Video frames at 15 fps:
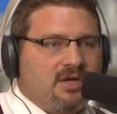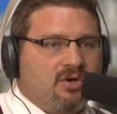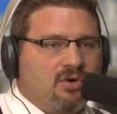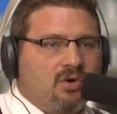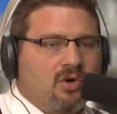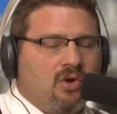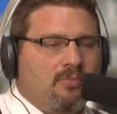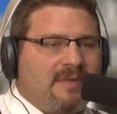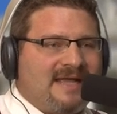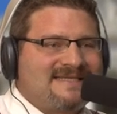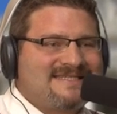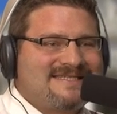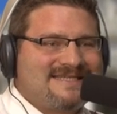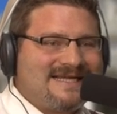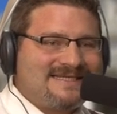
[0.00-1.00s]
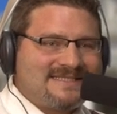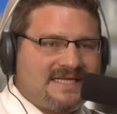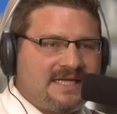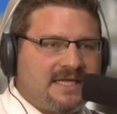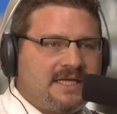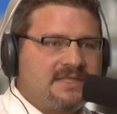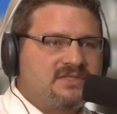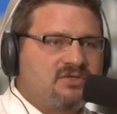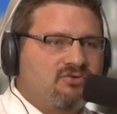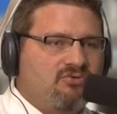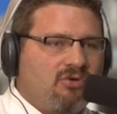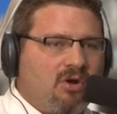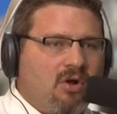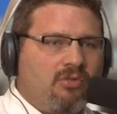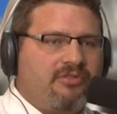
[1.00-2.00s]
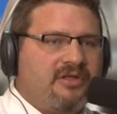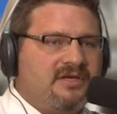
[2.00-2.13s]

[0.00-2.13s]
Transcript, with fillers: girl by stunting his growth